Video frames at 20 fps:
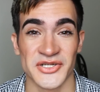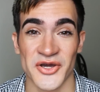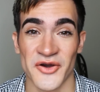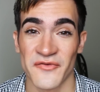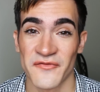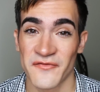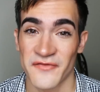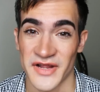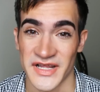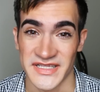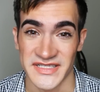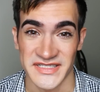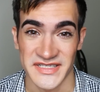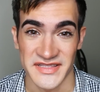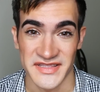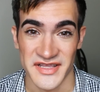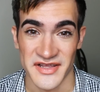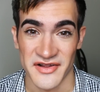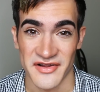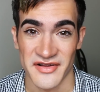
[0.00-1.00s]
no friends
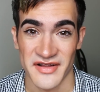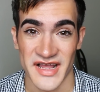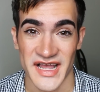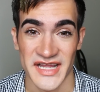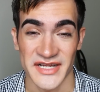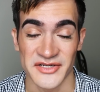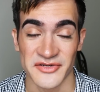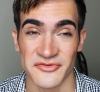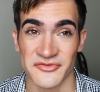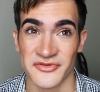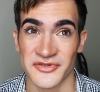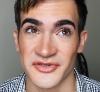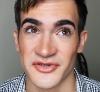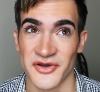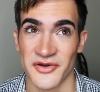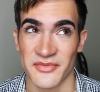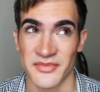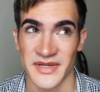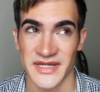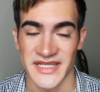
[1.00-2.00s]
in there. I knew
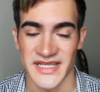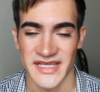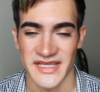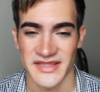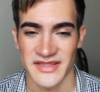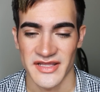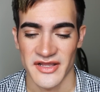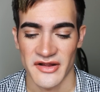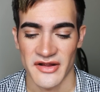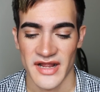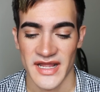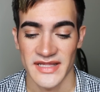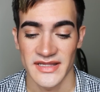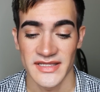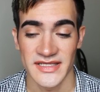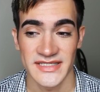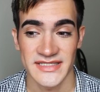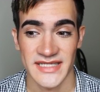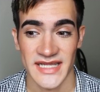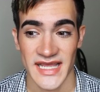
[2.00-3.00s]
nobody in there.
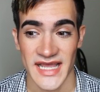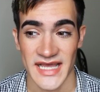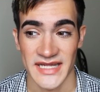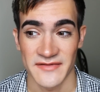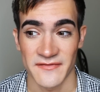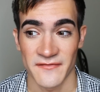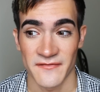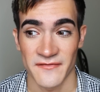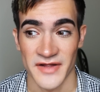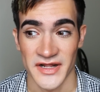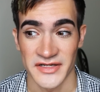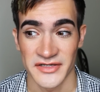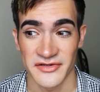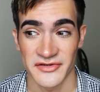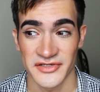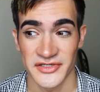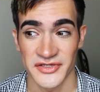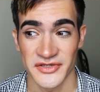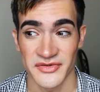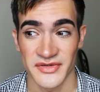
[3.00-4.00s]
At least I had a friend
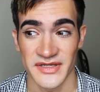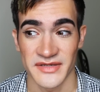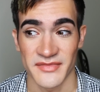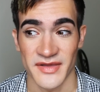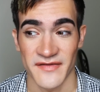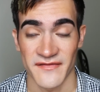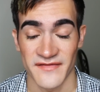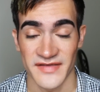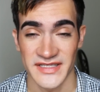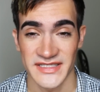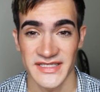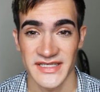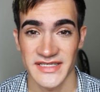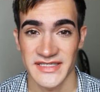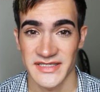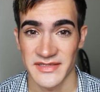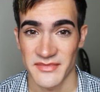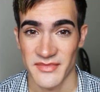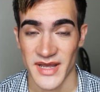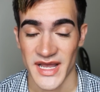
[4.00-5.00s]
or two in my
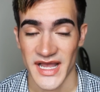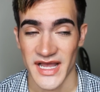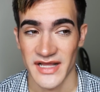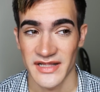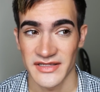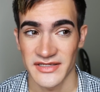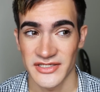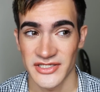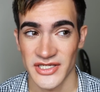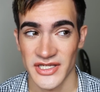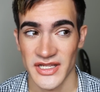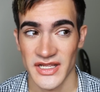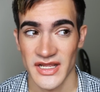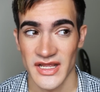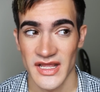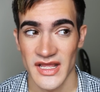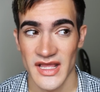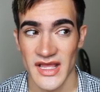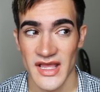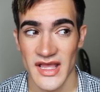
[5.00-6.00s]
physics and biology,
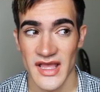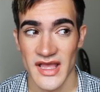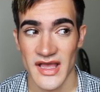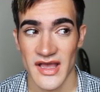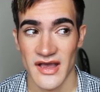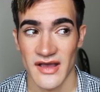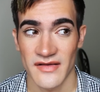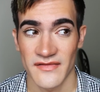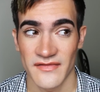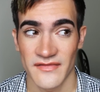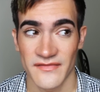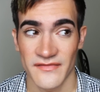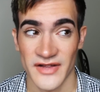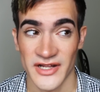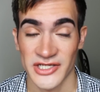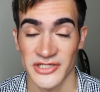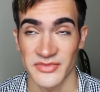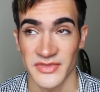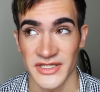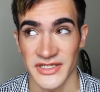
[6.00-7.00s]

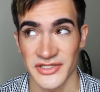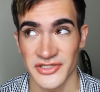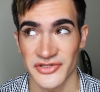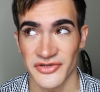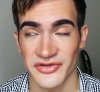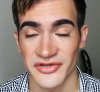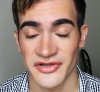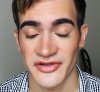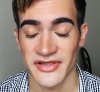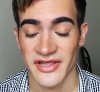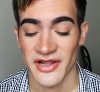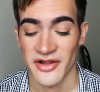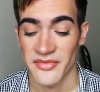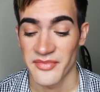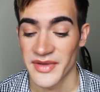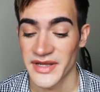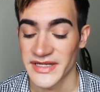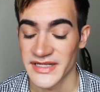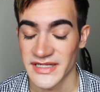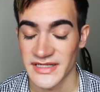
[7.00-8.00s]
freshman and junior year,
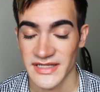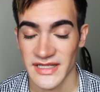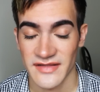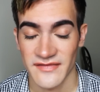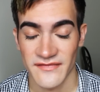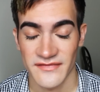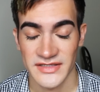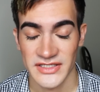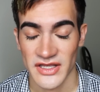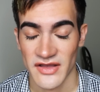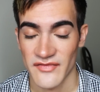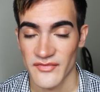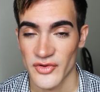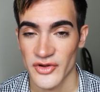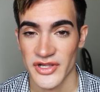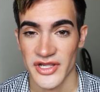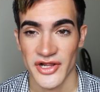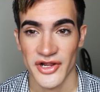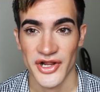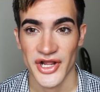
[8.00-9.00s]
but in
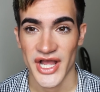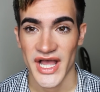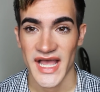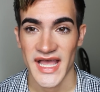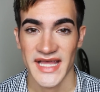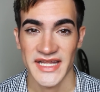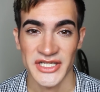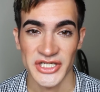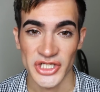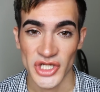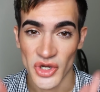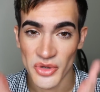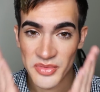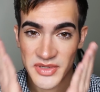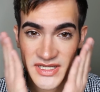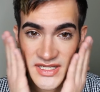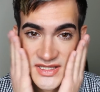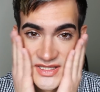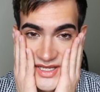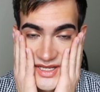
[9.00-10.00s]
sophomore year, I had
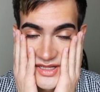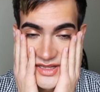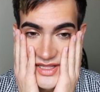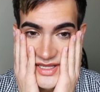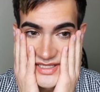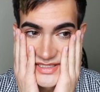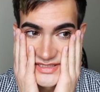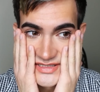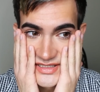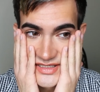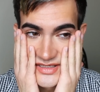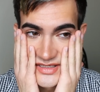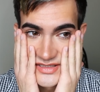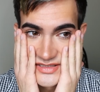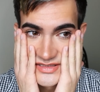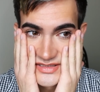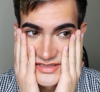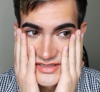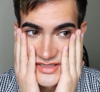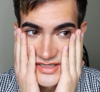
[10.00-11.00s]
nobody in that class.
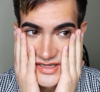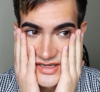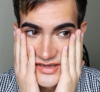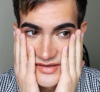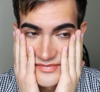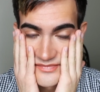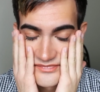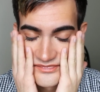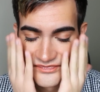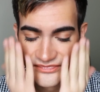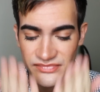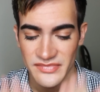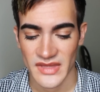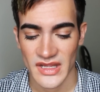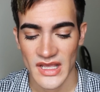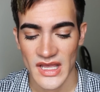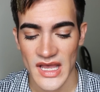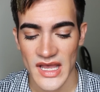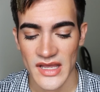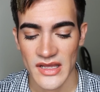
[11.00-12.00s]
Because
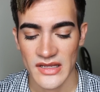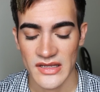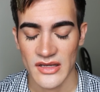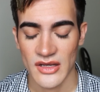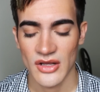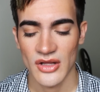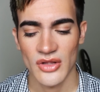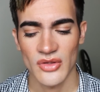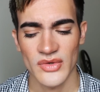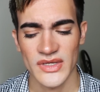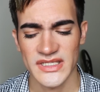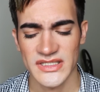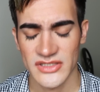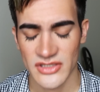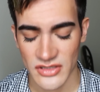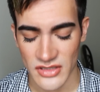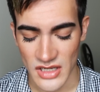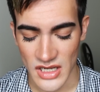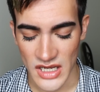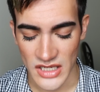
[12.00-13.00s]
I always
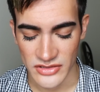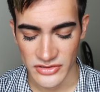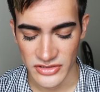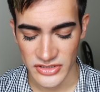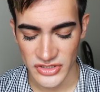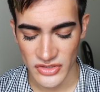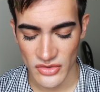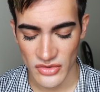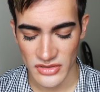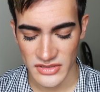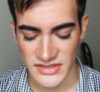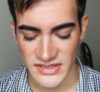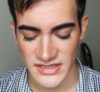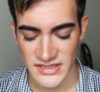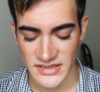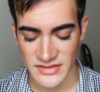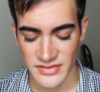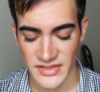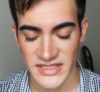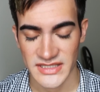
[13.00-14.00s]
took honors
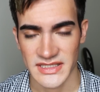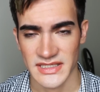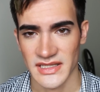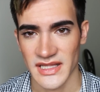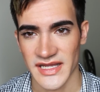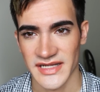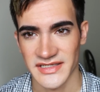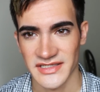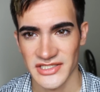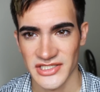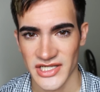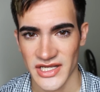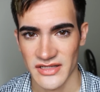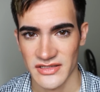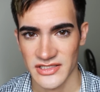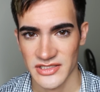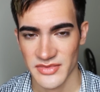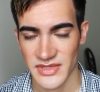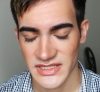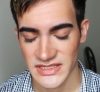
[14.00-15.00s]
courses because I liked to
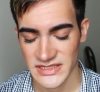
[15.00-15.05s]
challenge